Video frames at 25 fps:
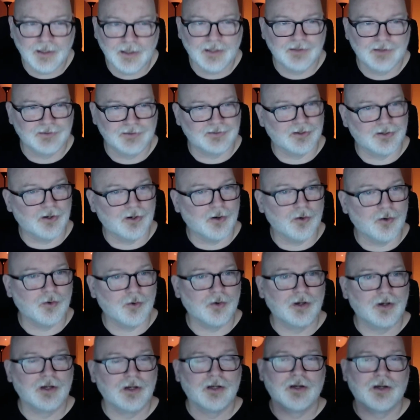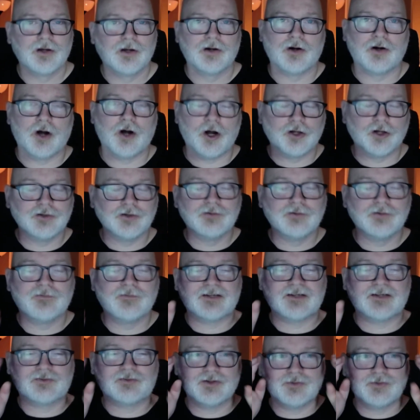so all you
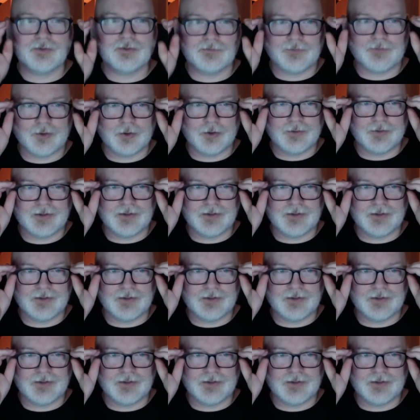veterans who have heard